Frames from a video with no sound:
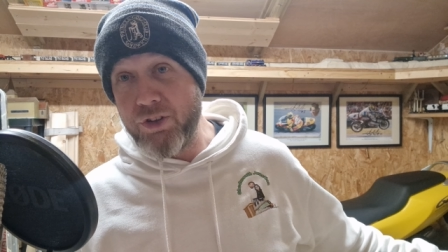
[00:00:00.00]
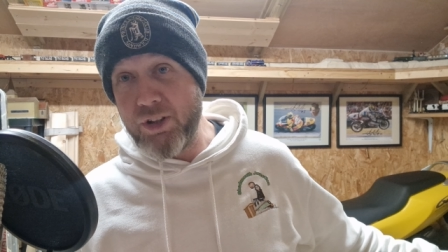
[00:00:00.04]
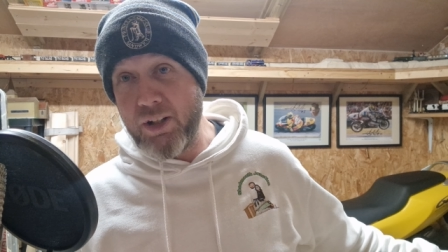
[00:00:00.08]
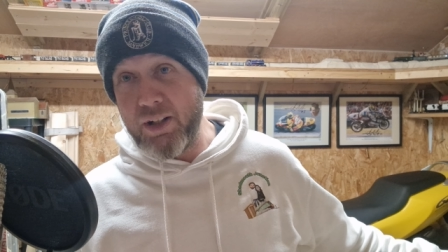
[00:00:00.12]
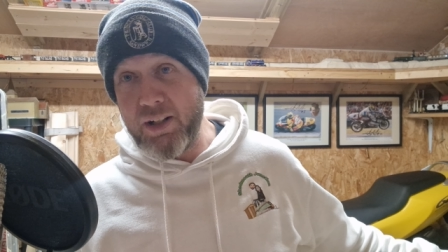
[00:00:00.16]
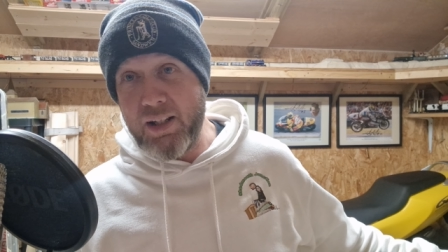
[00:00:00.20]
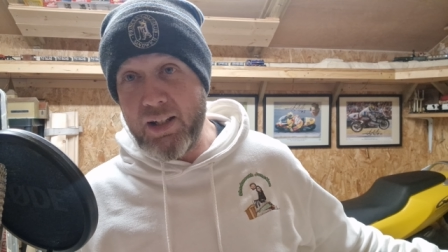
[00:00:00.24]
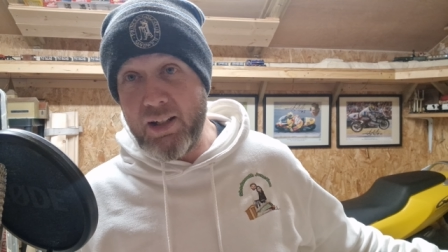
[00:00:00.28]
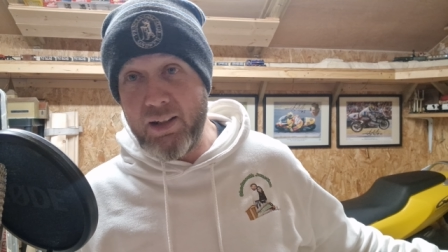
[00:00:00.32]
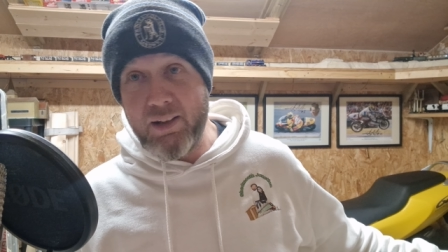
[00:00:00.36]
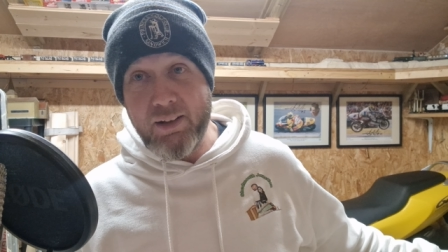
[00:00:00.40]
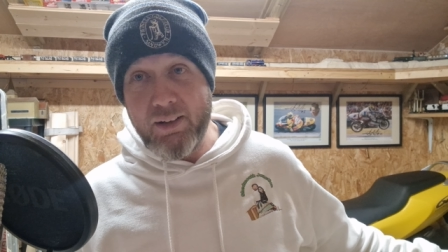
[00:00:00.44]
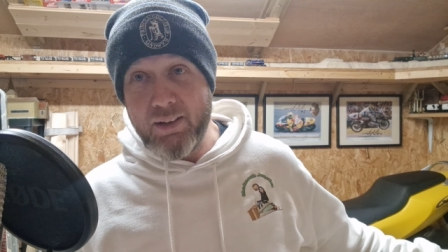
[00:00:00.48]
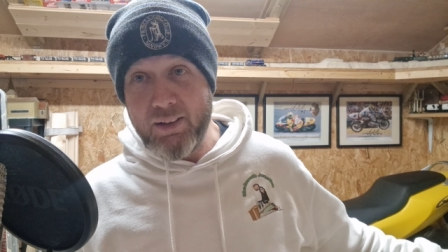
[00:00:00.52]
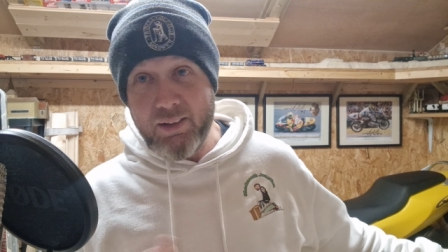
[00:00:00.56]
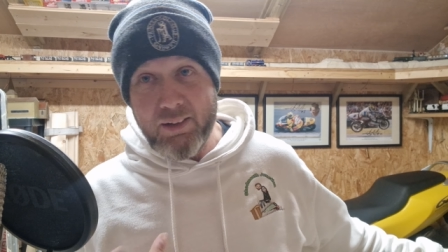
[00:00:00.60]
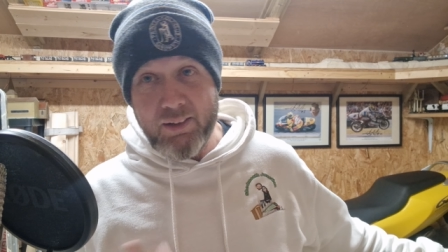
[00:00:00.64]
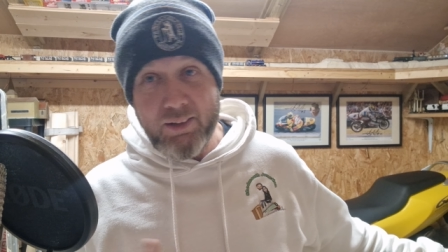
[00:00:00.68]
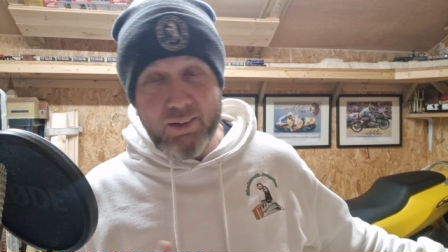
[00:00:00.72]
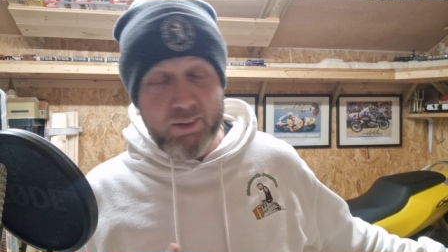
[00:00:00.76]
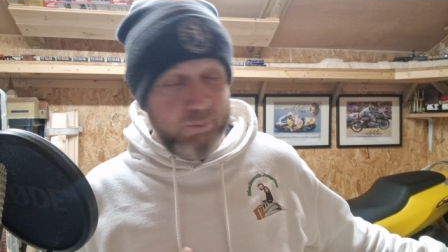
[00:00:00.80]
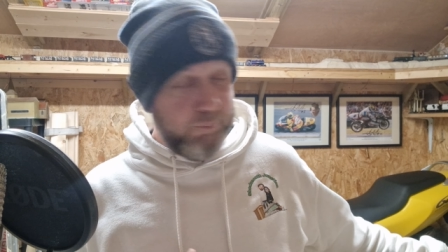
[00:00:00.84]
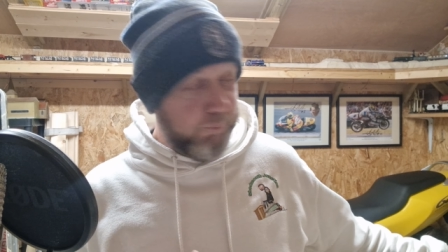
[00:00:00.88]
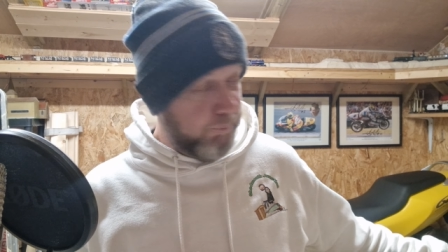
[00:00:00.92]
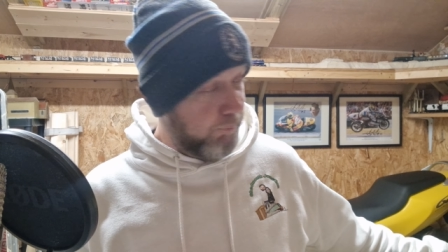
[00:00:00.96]
any,
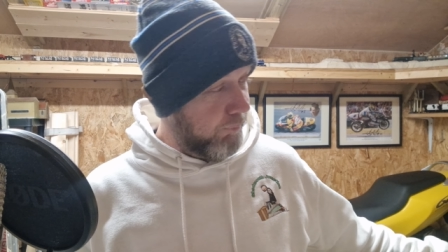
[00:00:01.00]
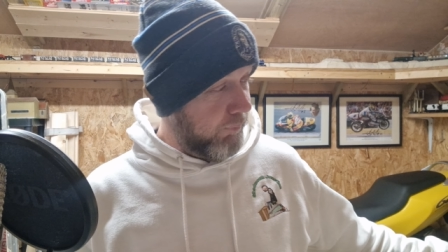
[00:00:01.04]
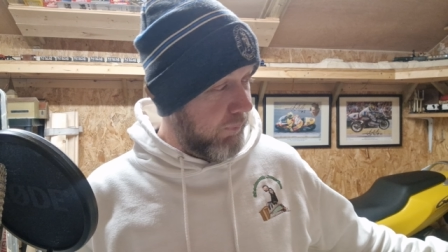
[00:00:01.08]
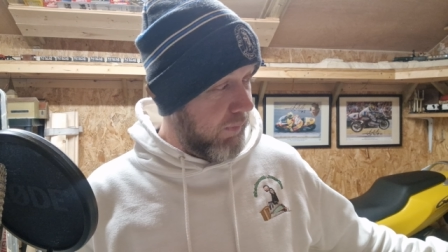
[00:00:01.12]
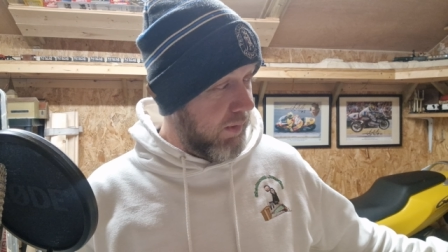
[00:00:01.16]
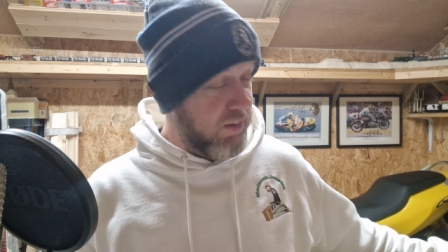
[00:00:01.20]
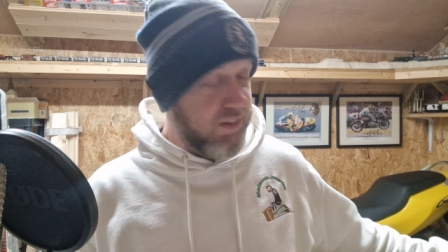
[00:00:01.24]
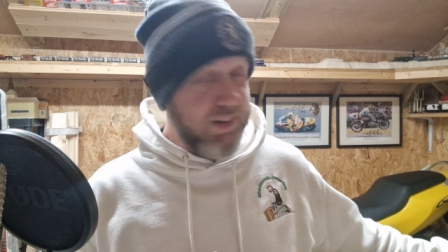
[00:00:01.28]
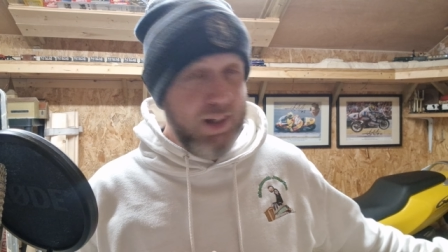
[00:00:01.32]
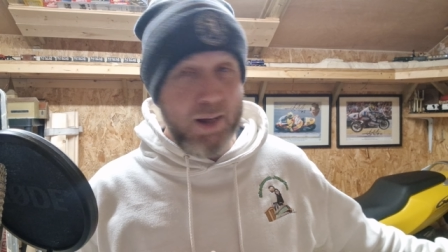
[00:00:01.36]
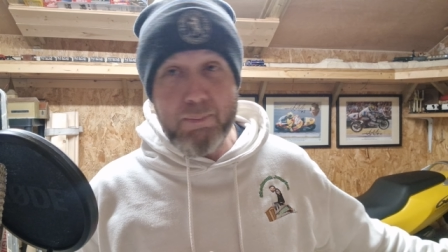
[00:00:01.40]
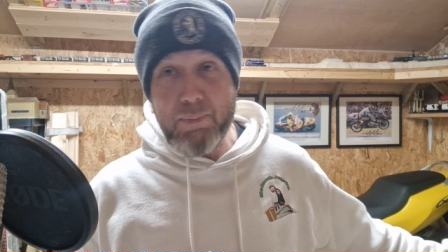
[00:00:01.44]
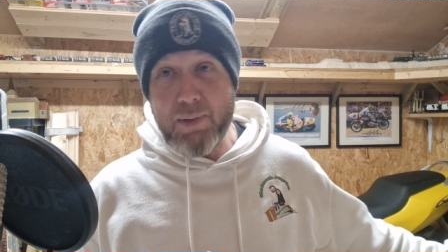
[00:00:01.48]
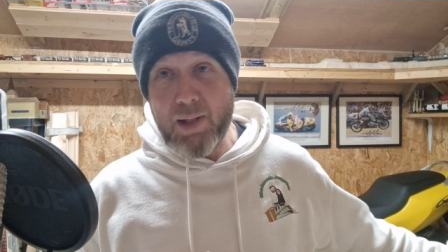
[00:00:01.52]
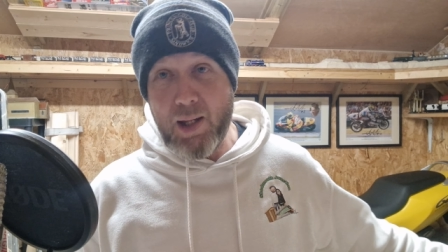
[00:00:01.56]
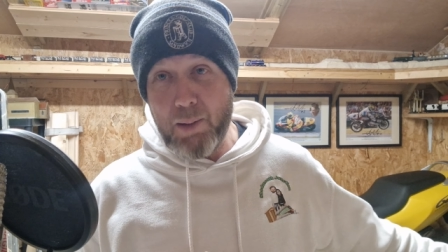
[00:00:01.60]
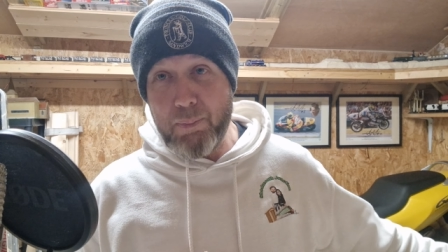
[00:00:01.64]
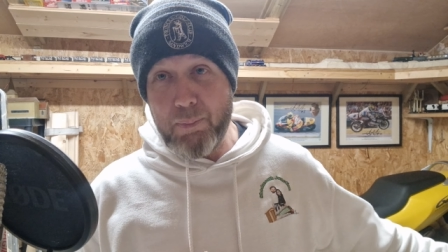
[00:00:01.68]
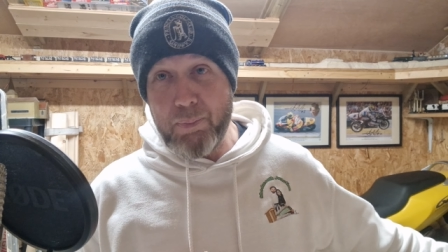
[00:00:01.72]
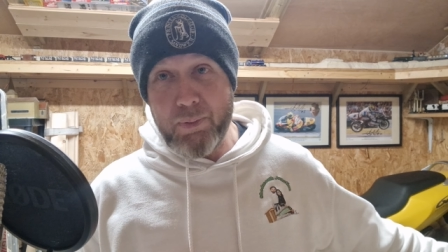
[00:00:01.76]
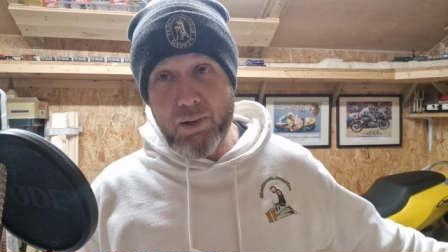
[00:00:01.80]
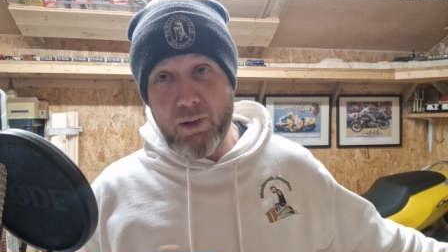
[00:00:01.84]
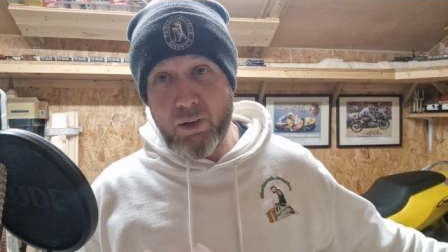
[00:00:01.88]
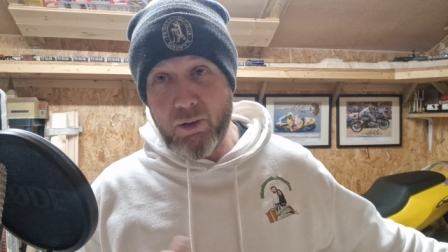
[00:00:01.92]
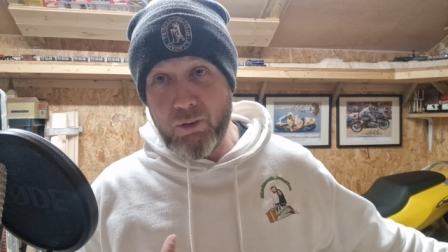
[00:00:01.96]
tap me
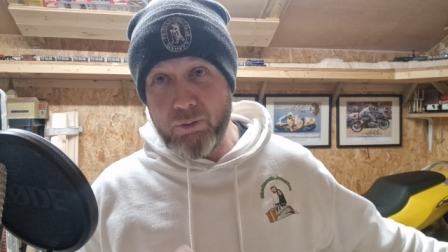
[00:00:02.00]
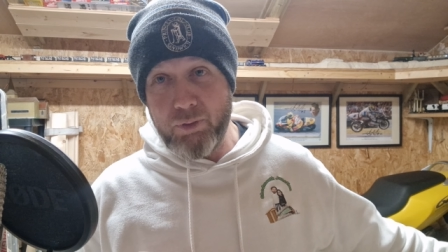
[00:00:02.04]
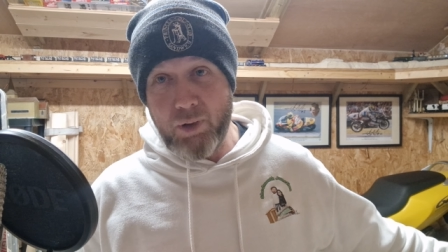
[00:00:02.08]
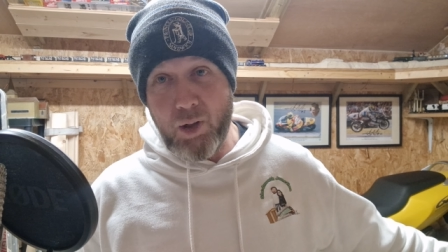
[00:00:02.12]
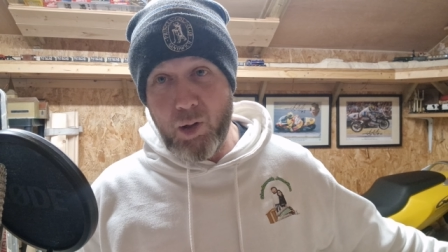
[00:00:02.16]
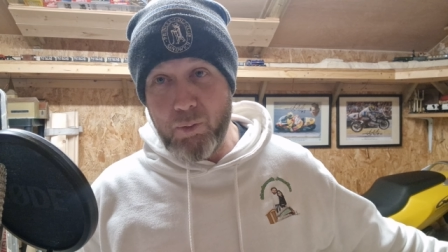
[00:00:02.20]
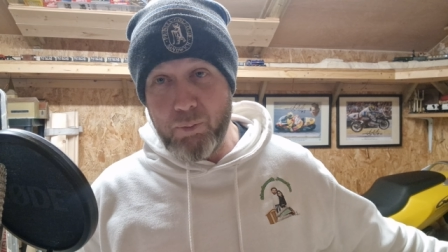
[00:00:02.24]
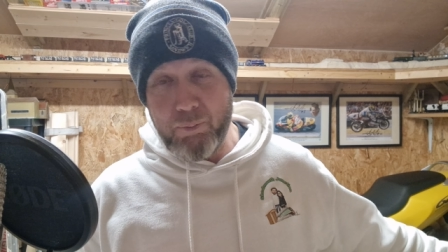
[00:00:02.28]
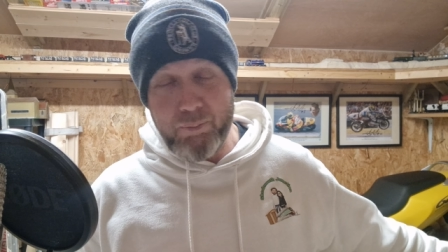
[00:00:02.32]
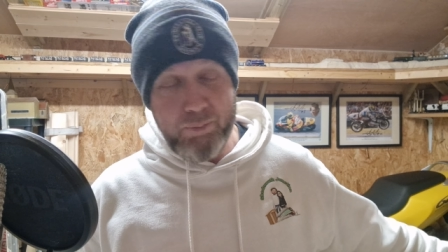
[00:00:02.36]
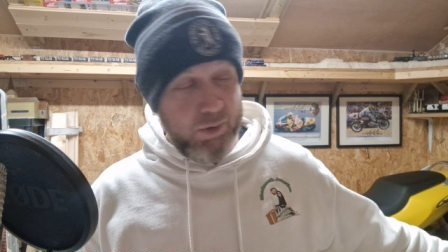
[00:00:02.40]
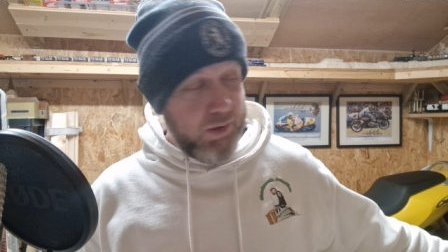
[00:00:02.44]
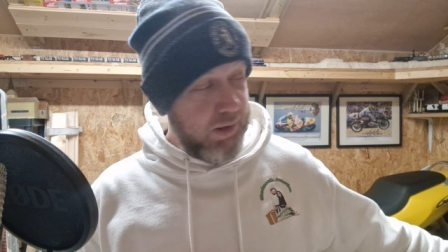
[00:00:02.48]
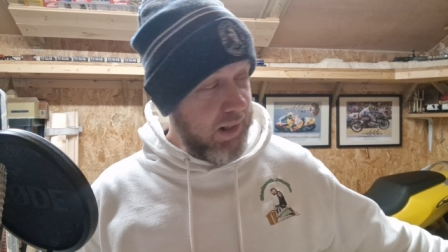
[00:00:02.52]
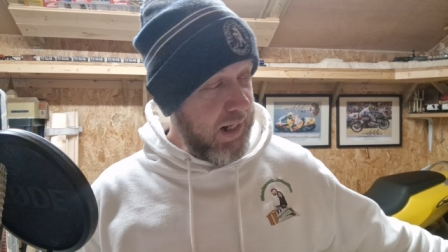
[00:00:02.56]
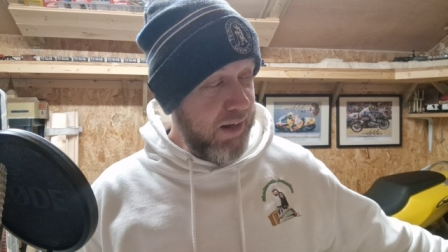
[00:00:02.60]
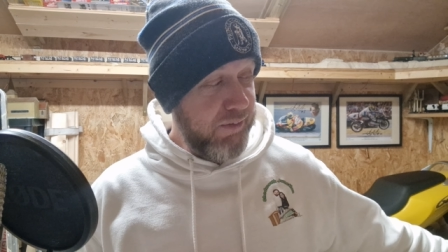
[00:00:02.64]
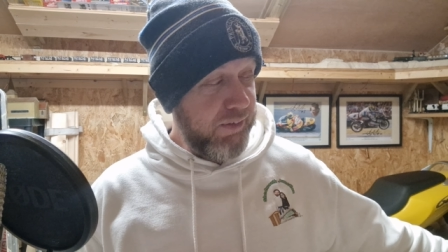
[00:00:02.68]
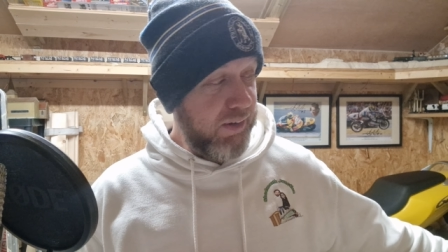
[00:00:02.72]
up and I'll, I'll you can have